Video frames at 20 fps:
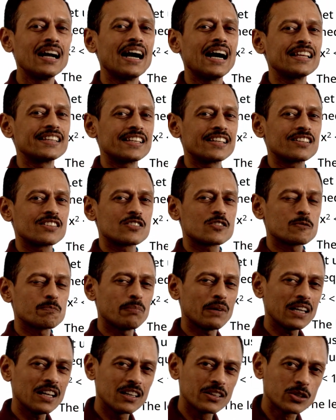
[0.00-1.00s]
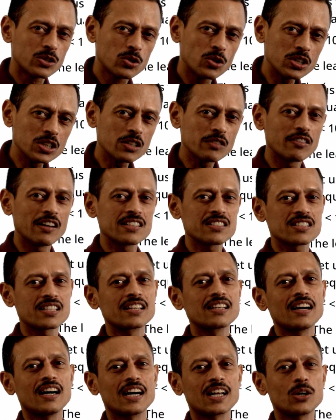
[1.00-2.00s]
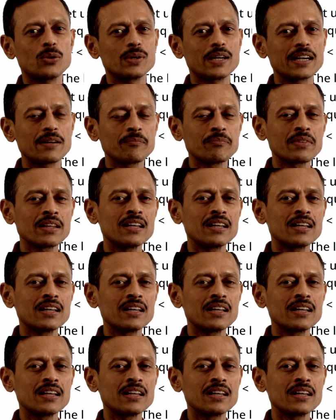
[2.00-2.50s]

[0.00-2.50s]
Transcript: and then spun a good question around it